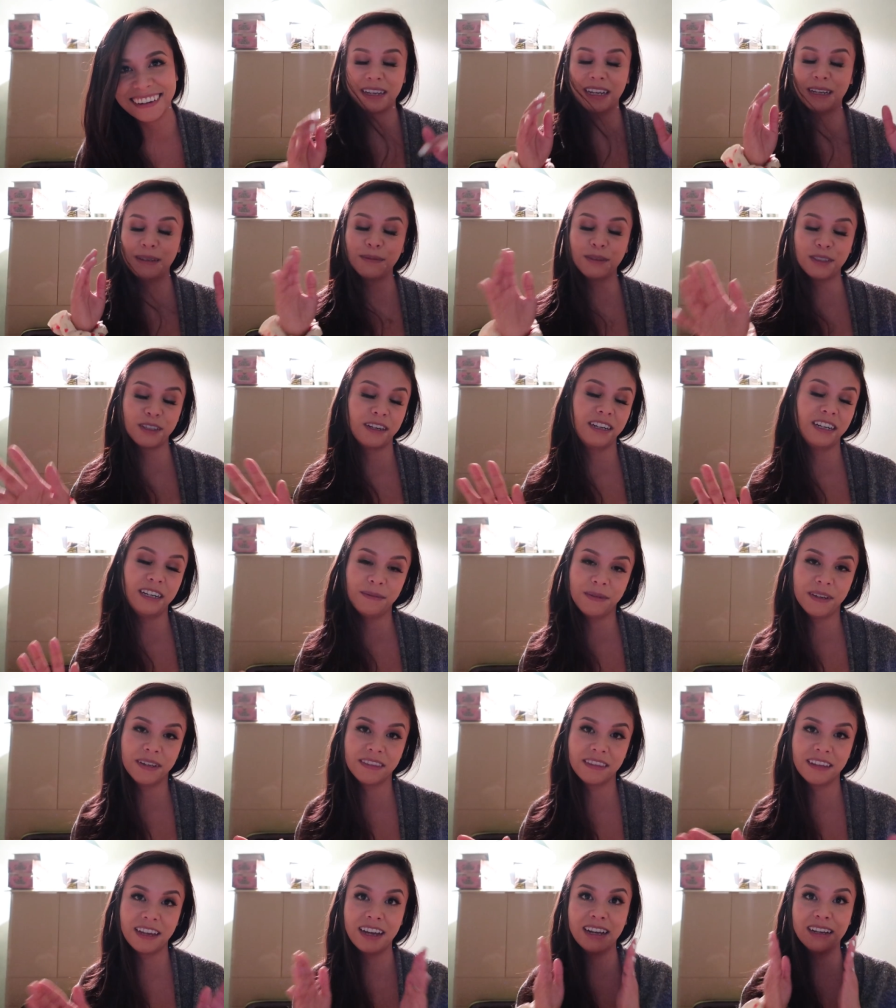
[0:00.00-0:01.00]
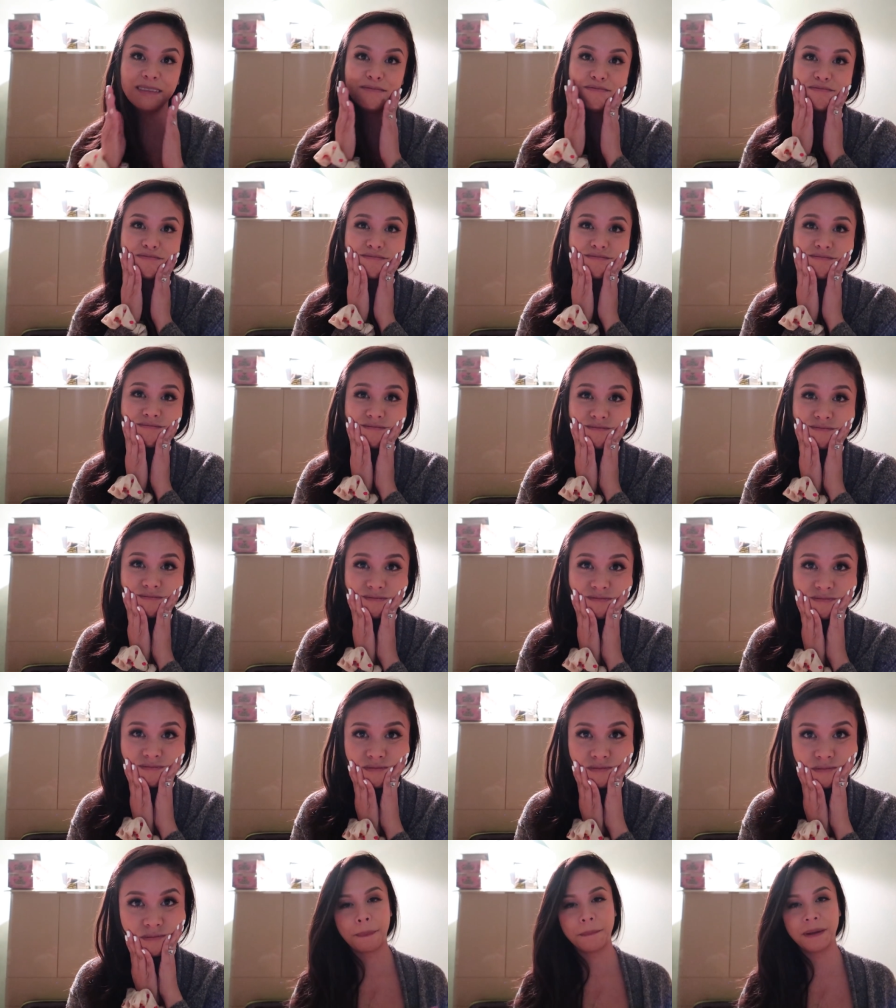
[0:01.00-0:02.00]
I'm sorry about that.
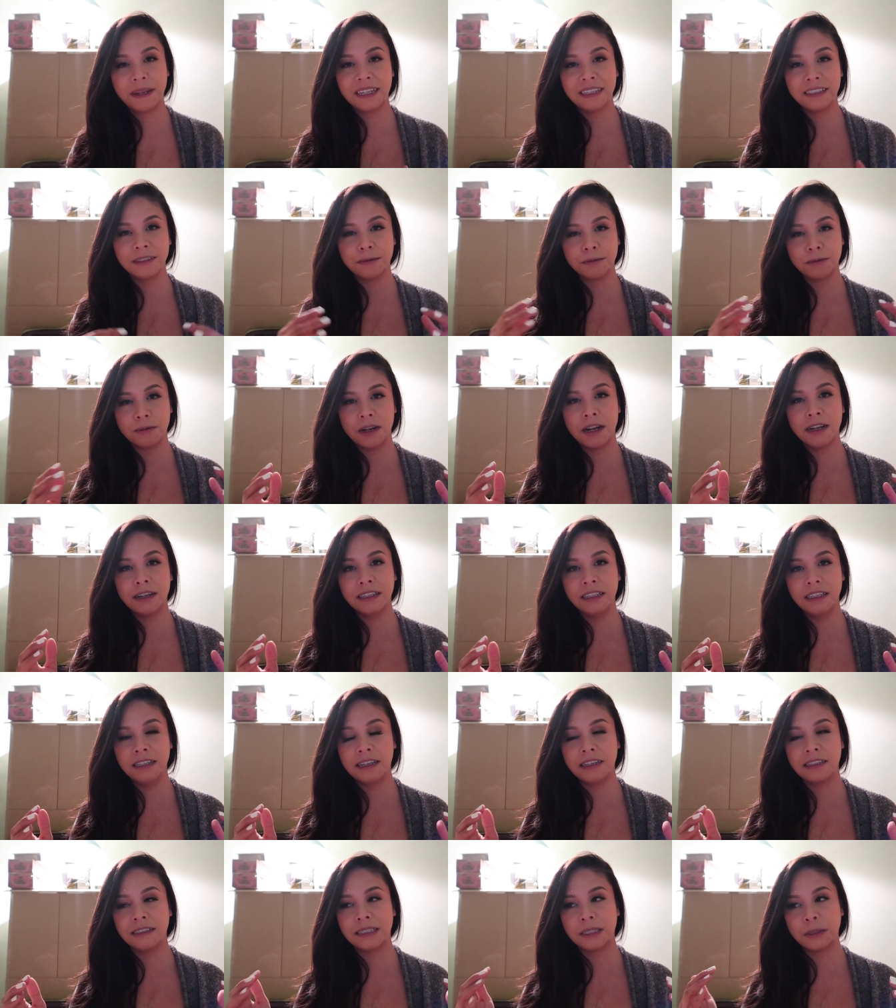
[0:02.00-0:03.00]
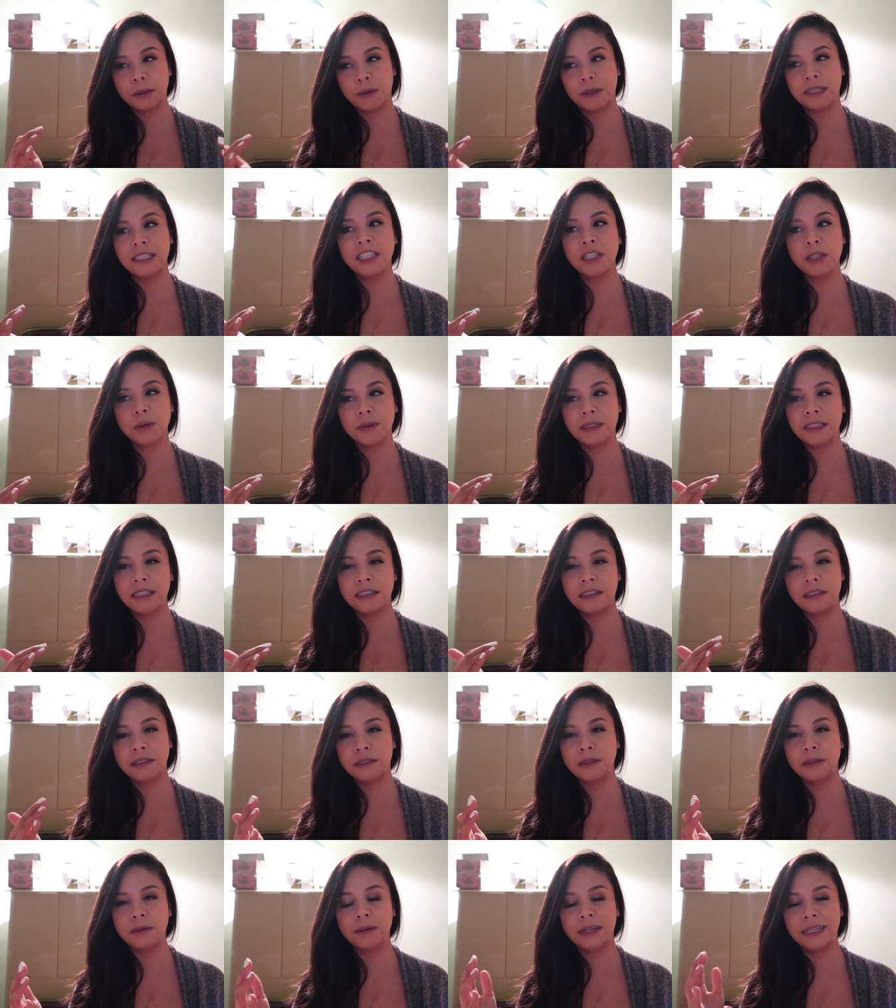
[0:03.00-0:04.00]
But as rocky as
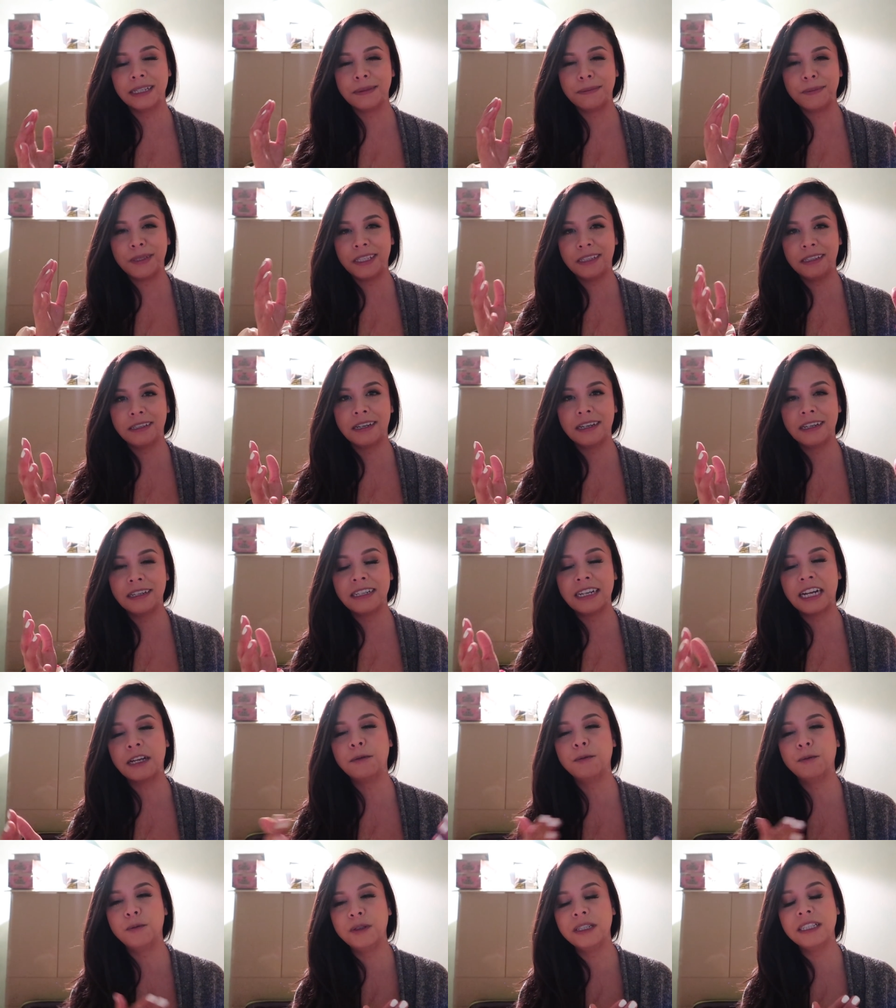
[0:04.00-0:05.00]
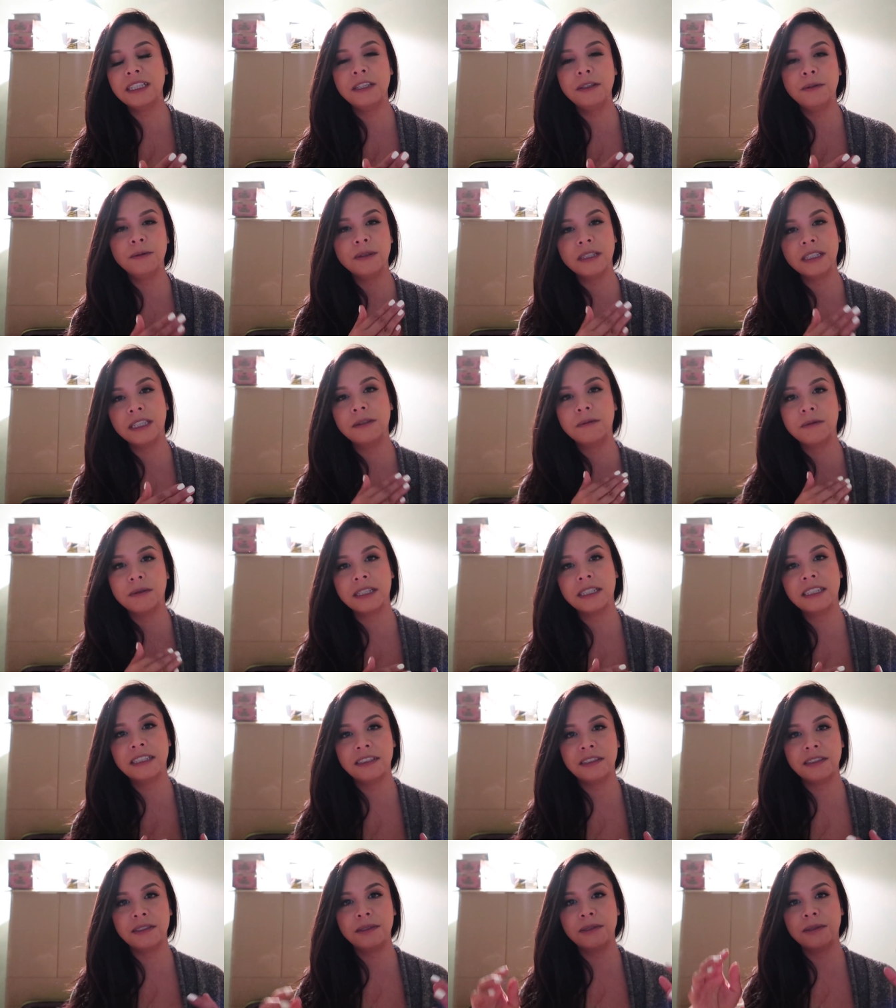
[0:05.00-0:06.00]
2022 has begun, I really, really
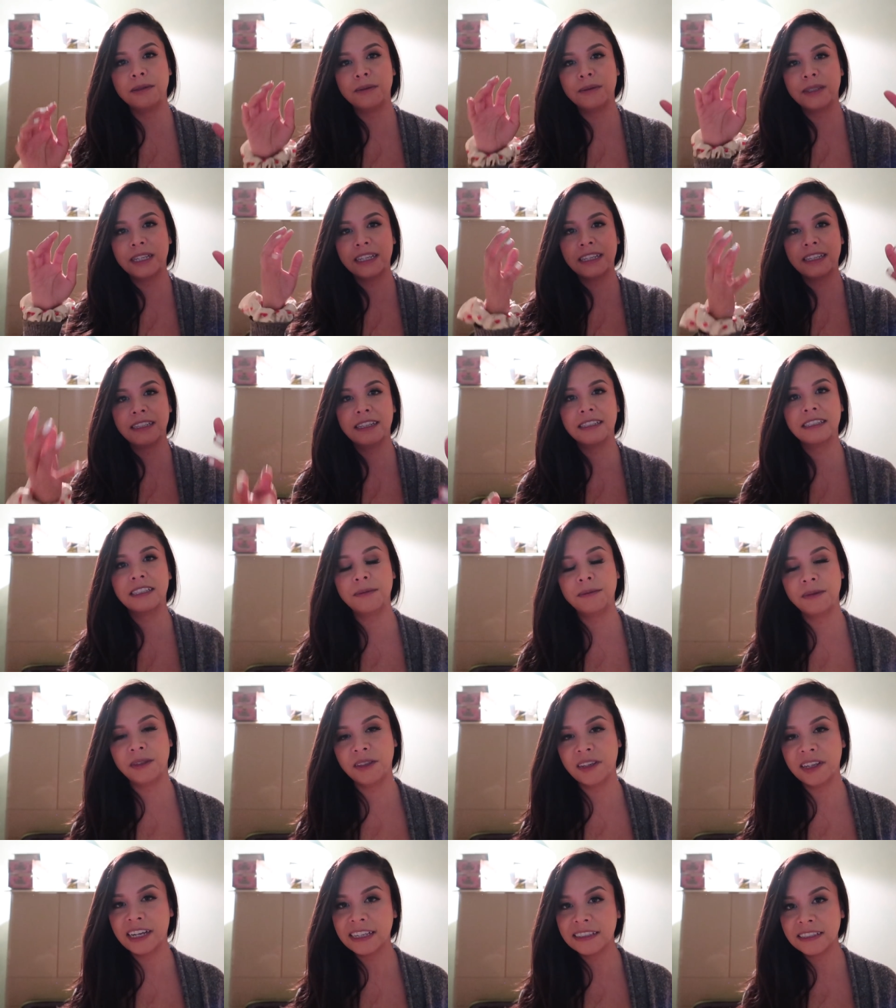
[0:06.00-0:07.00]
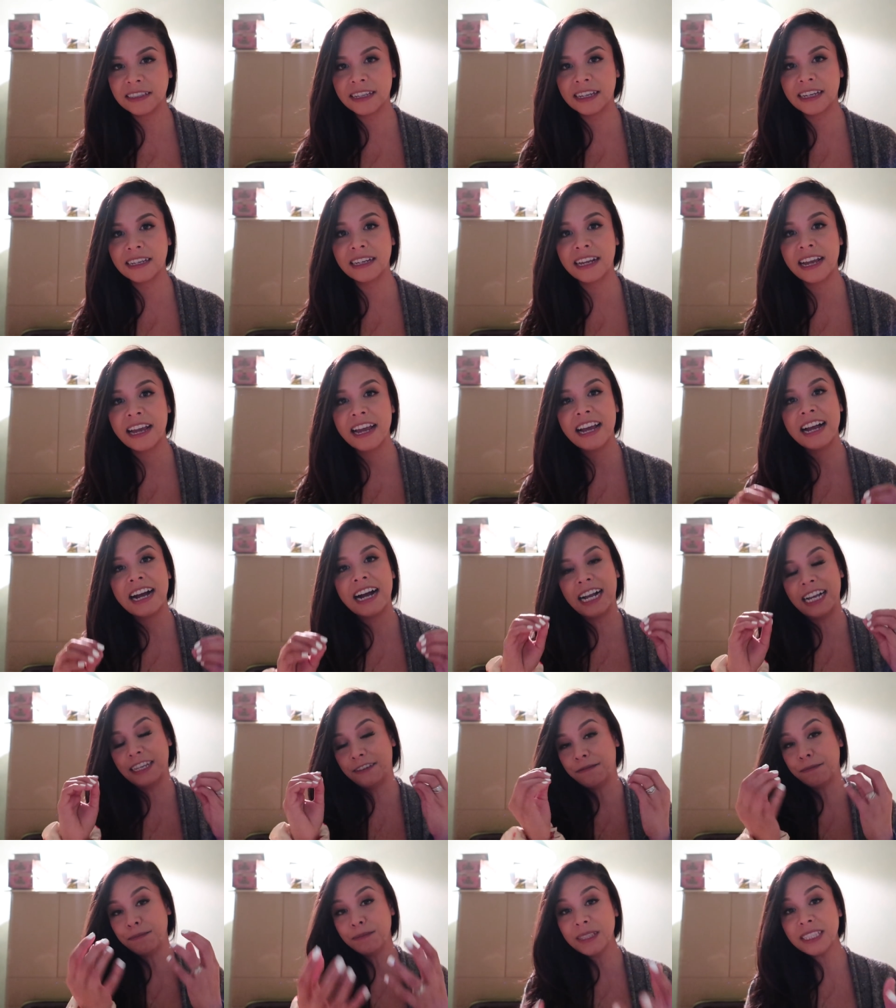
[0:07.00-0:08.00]
wanted to get connected with you guys again. I
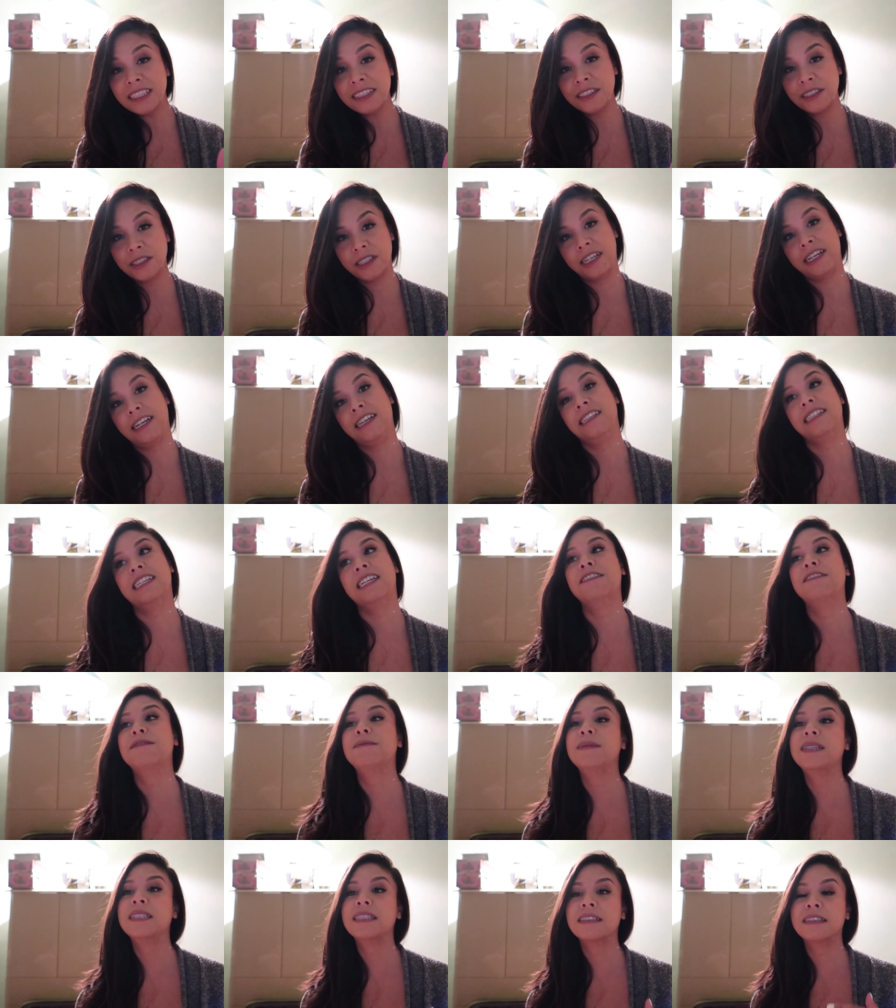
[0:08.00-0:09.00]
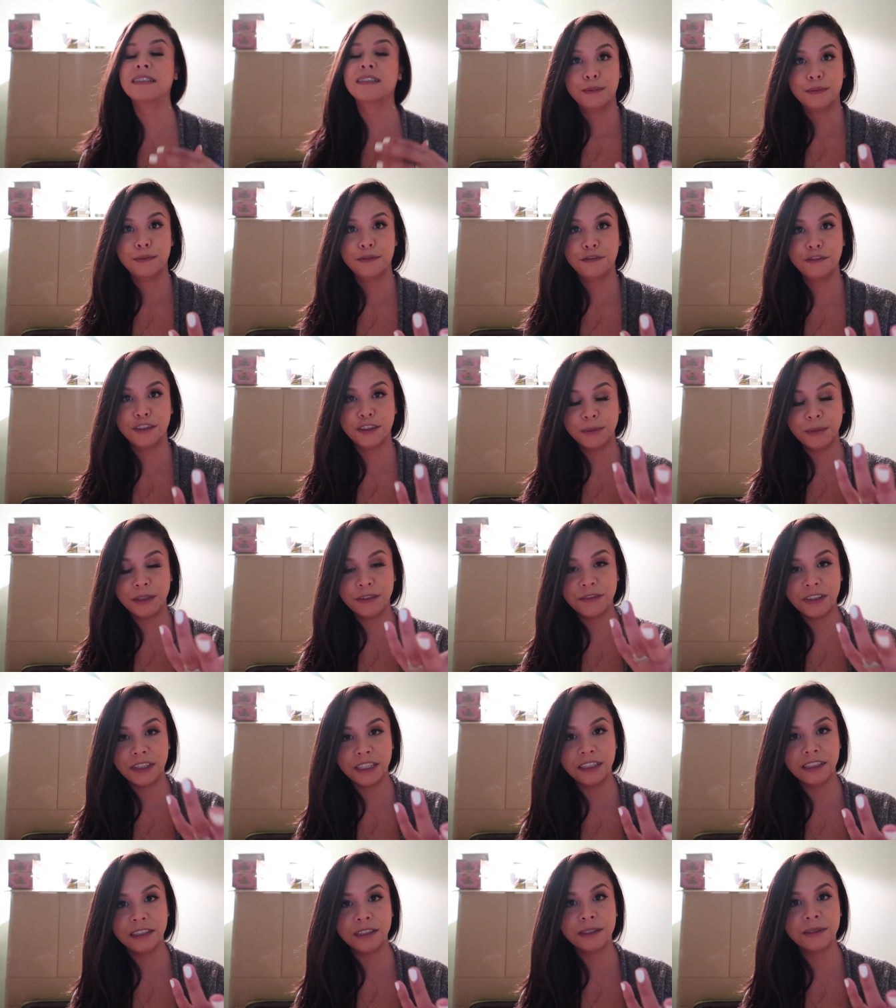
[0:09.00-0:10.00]
have missed you guys. I've missed filming
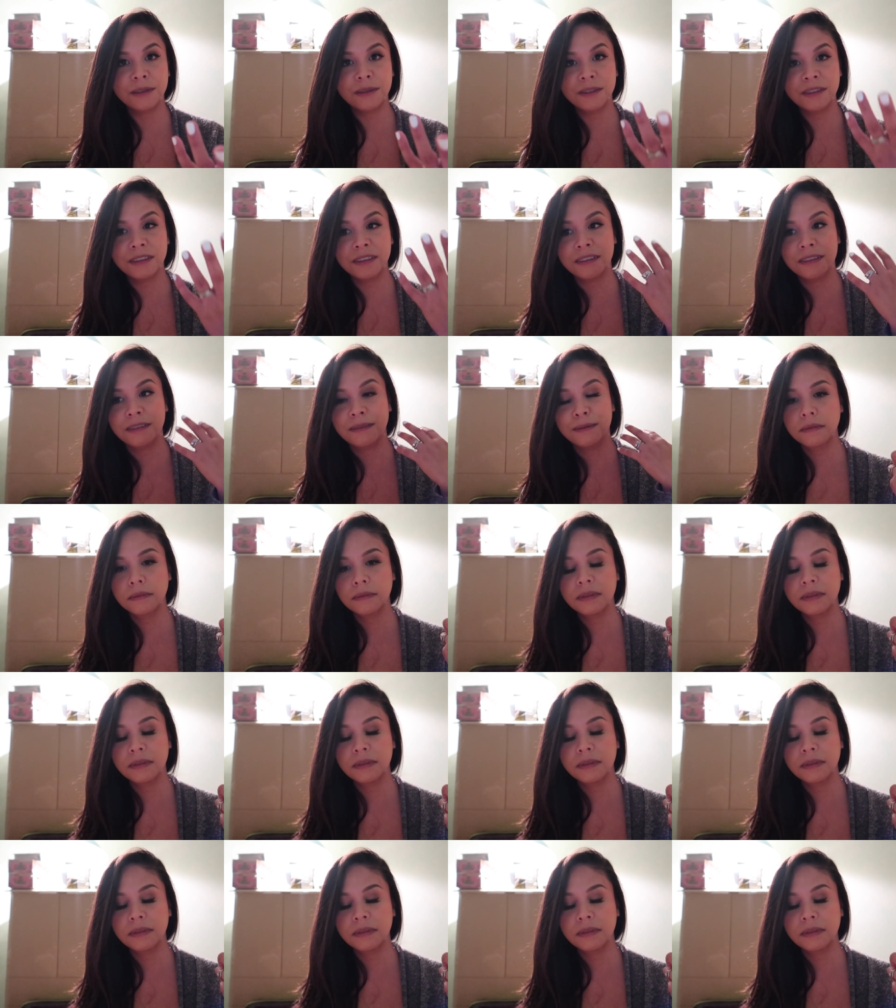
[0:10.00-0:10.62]
videos.